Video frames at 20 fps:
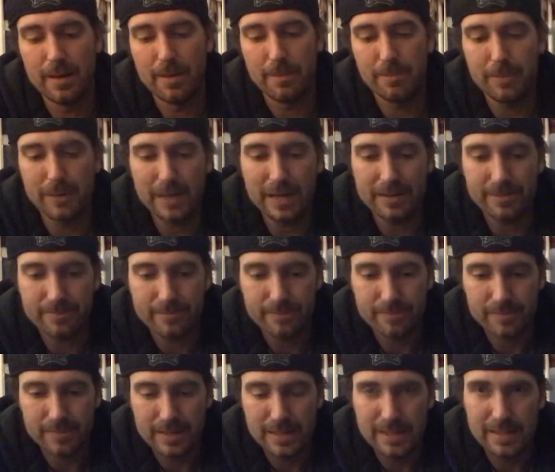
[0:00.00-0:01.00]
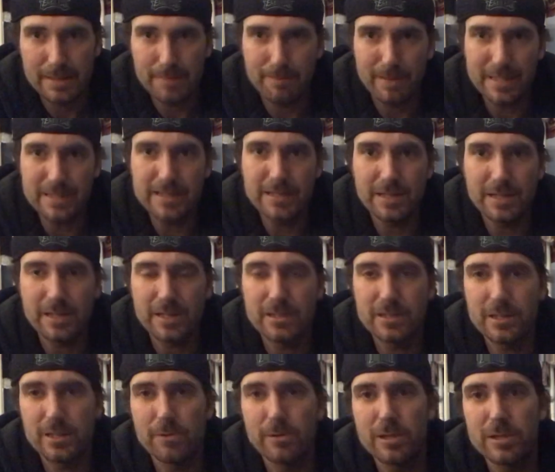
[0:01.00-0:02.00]
But the best thing you can
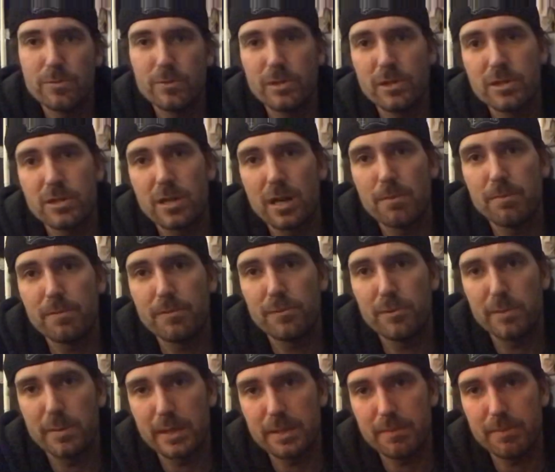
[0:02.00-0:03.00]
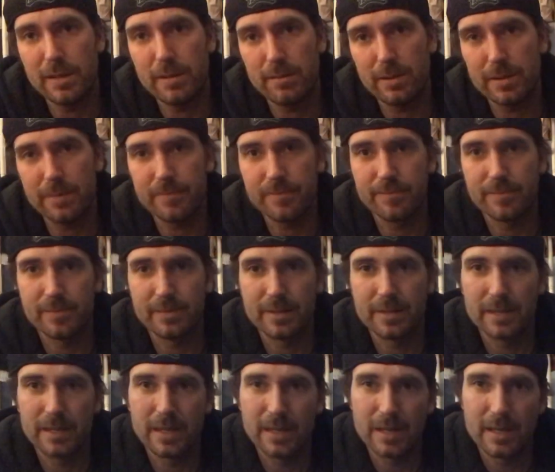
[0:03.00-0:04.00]
do is when you start performing in public,
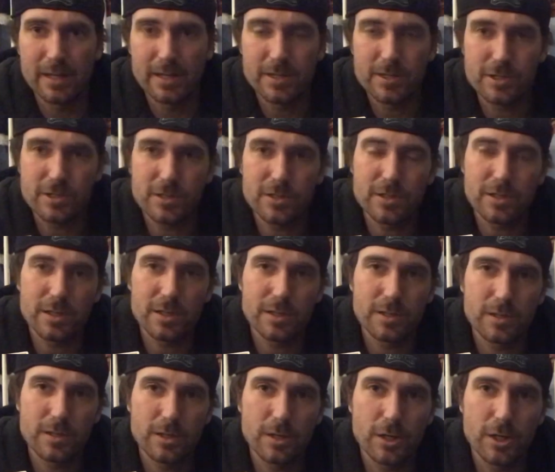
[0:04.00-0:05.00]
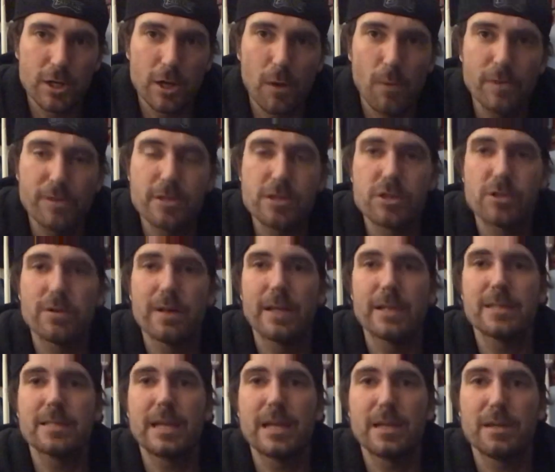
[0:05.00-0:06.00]
just go with the
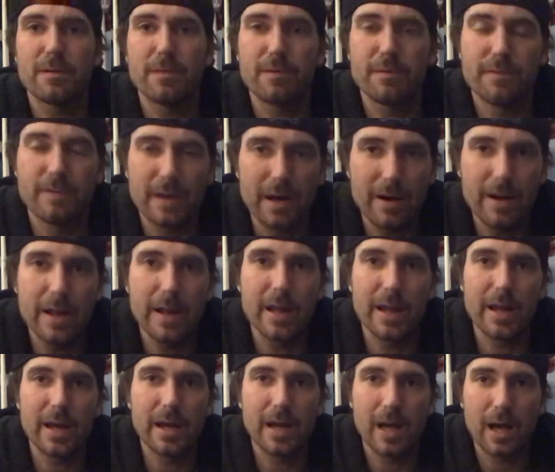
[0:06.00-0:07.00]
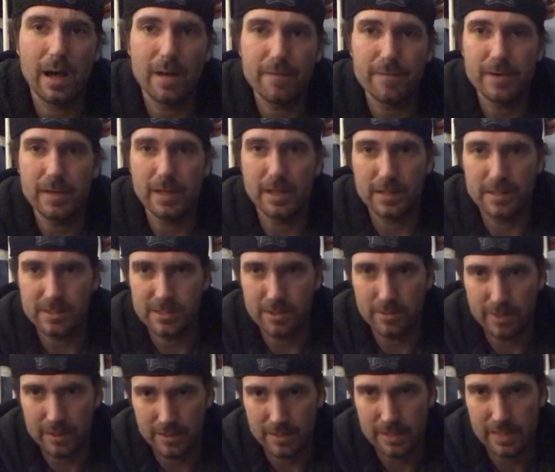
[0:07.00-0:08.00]
tricks that you're very confident in
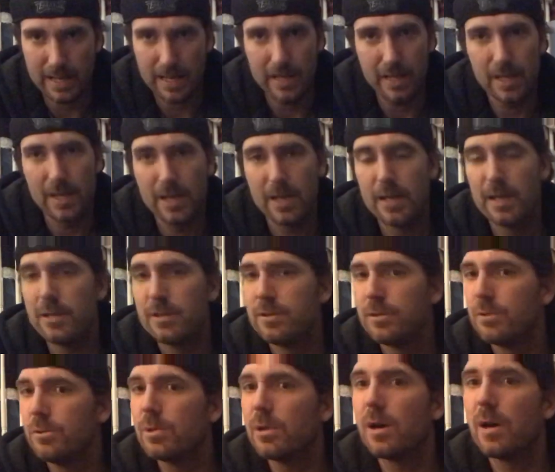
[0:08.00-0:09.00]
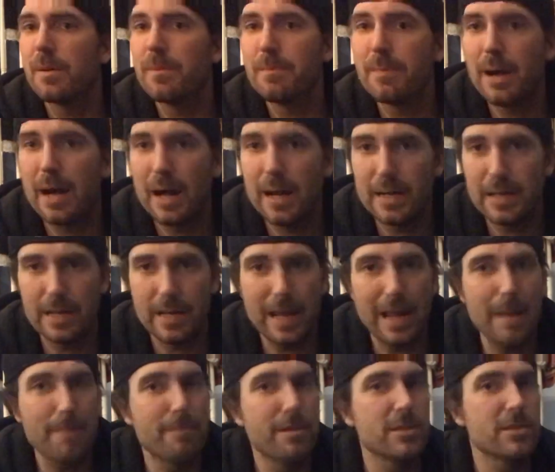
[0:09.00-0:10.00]
doing, okay? 2-card mind,
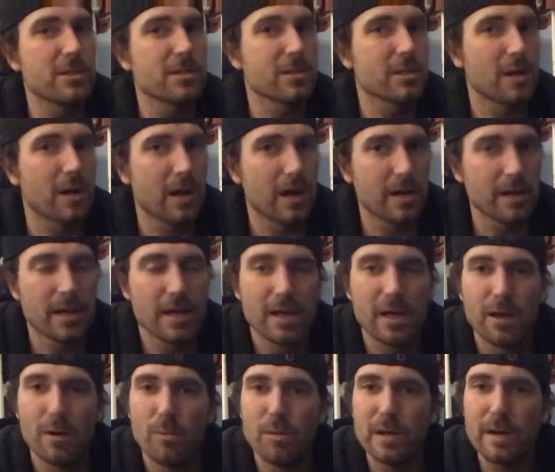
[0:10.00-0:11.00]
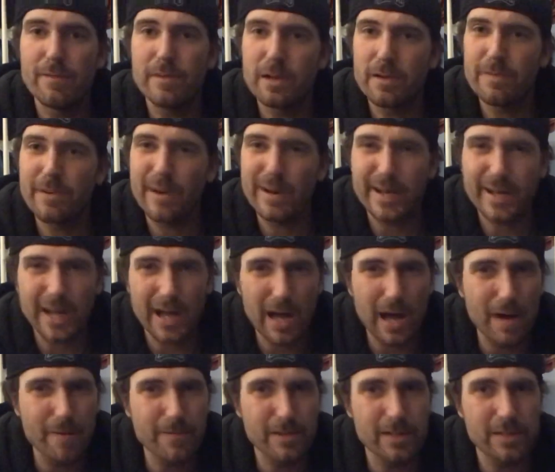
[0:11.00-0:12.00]
ambitious card, whatever you're very
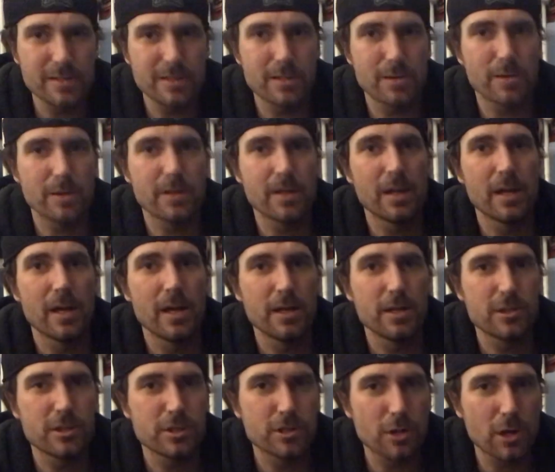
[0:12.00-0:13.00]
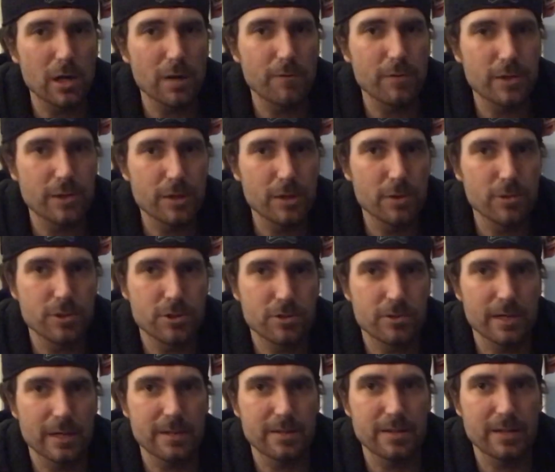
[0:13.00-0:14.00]
confident in doing, start off with those
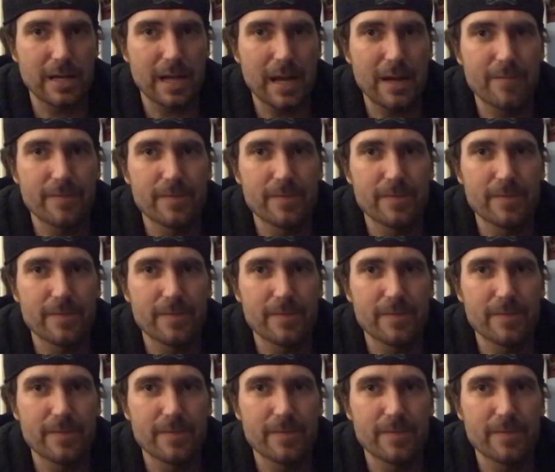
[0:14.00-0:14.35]
tricks, okay?